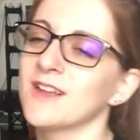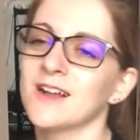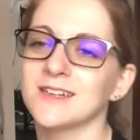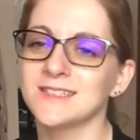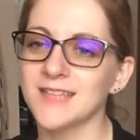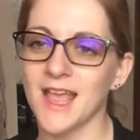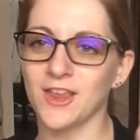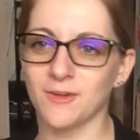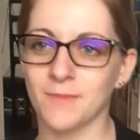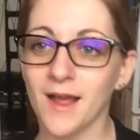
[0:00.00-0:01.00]
and cons
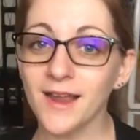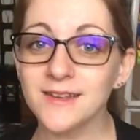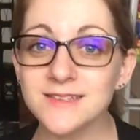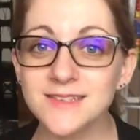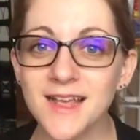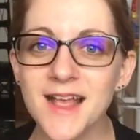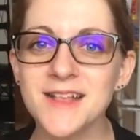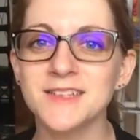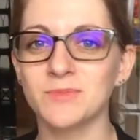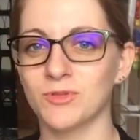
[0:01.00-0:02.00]
that your mind
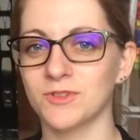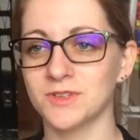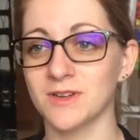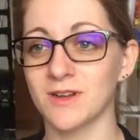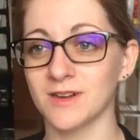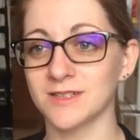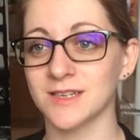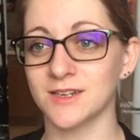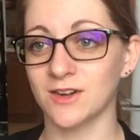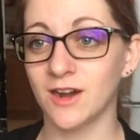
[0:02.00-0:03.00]
says, pros and cons
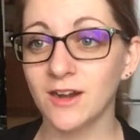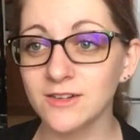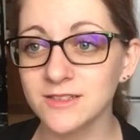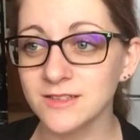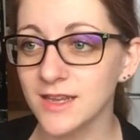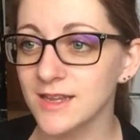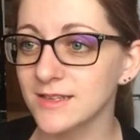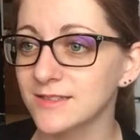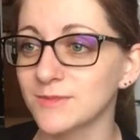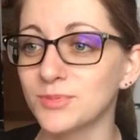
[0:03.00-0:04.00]
that your heart
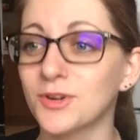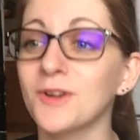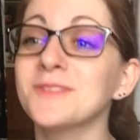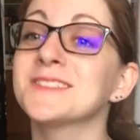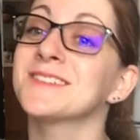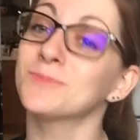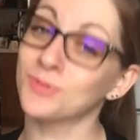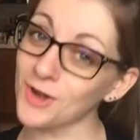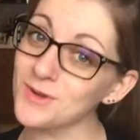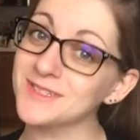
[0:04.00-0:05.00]
says, and pros
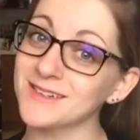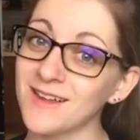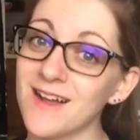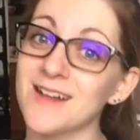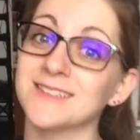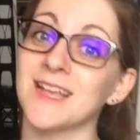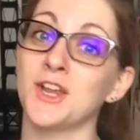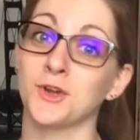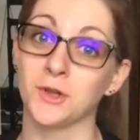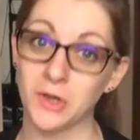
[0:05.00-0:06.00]
and cons
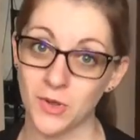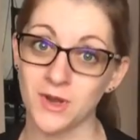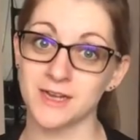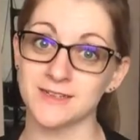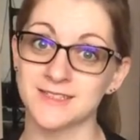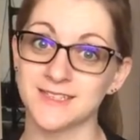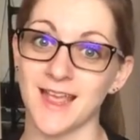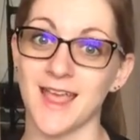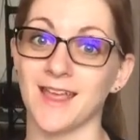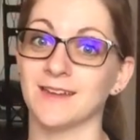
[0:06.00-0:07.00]
that your loins
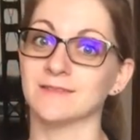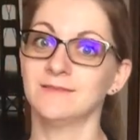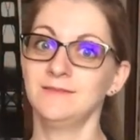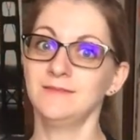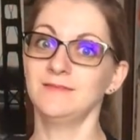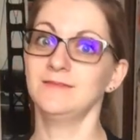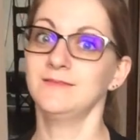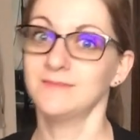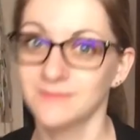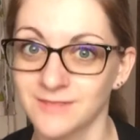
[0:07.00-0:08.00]
say.
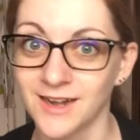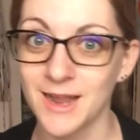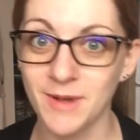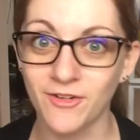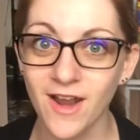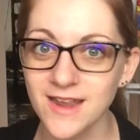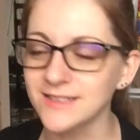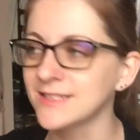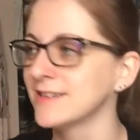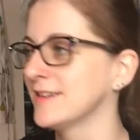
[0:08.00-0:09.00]
Am I
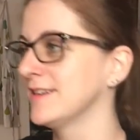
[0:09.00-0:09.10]
right?